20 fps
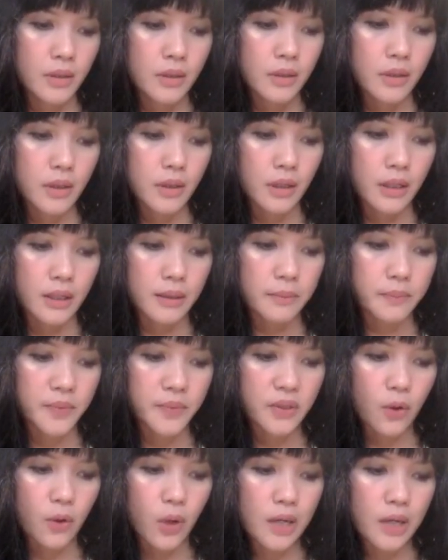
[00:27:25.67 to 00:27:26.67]

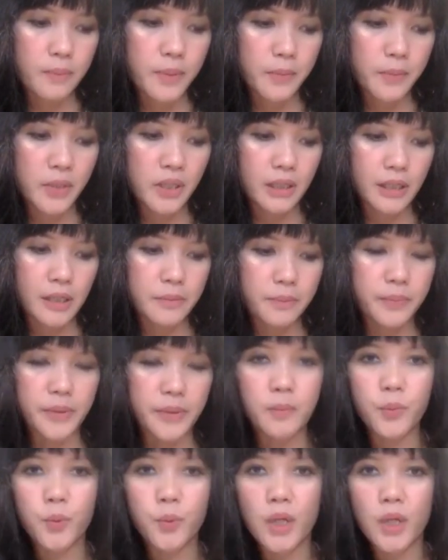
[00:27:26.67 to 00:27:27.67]
Sekolah Pemikiran
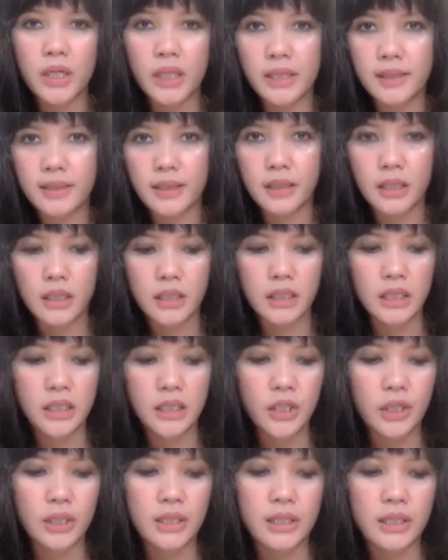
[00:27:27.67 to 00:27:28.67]
Perempuan is an
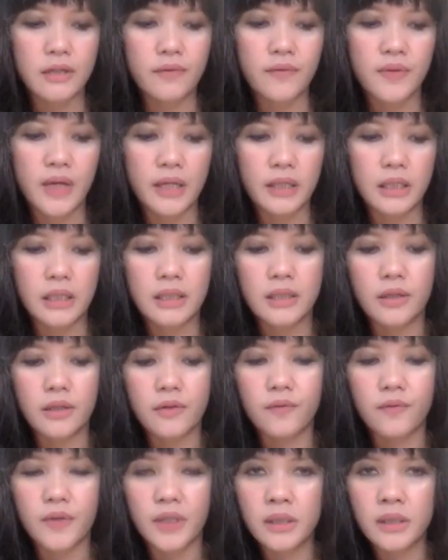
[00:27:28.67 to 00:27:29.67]
initiative that
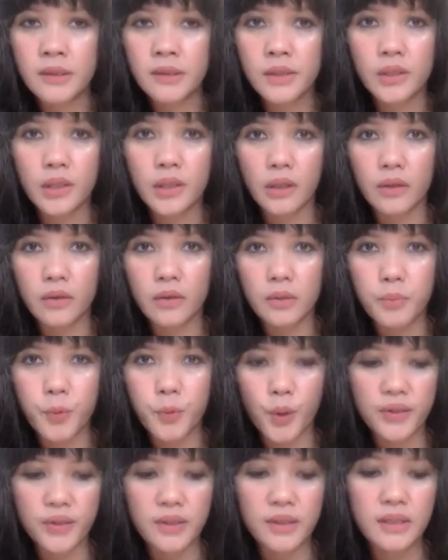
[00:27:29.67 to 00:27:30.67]
intervenes in the
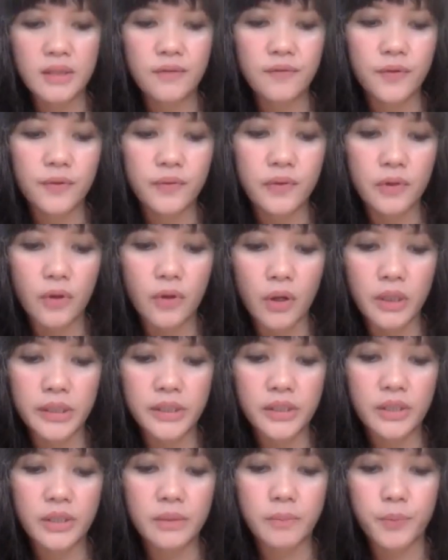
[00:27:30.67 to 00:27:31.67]
processes of
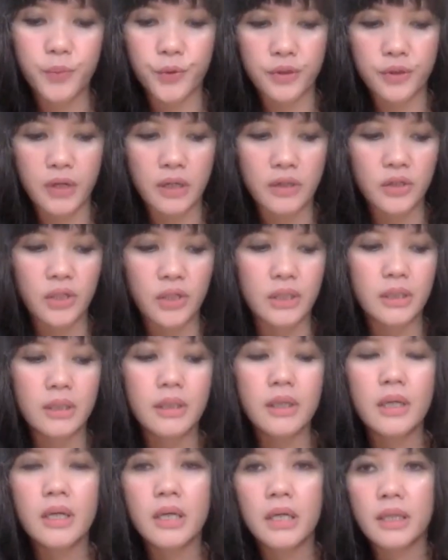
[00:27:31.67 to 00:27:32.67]
knowledge
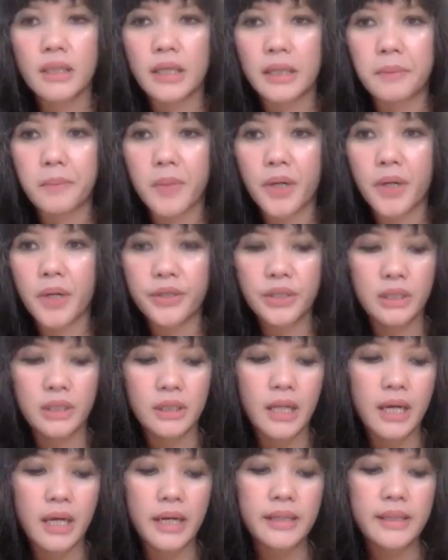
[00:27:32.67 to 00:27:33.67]
production that
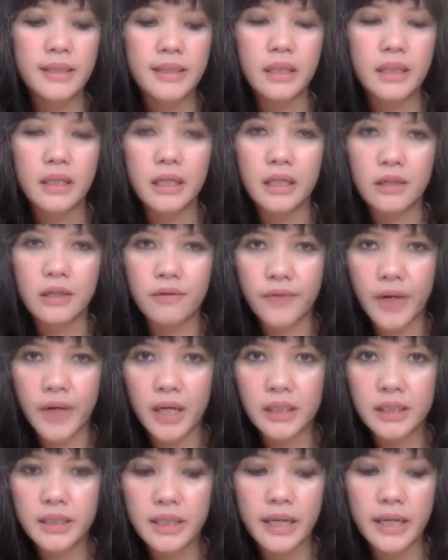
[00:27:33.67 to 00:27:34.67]
marginalize,
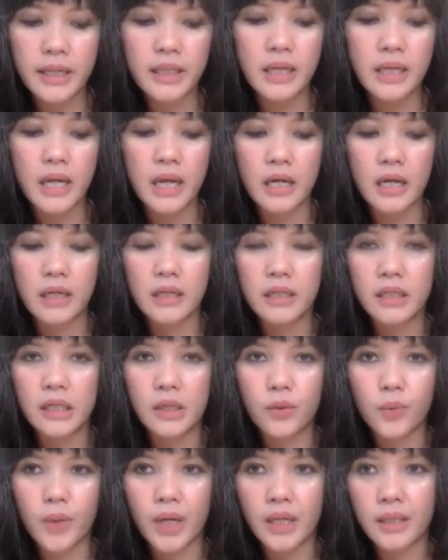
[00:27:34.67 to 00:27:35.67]
invalidate, and
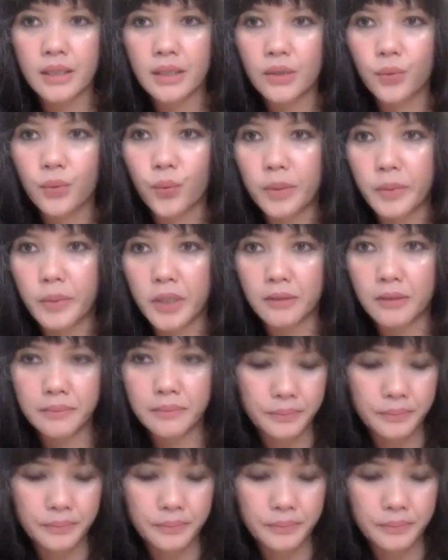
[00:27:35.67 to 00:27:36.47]
erase women.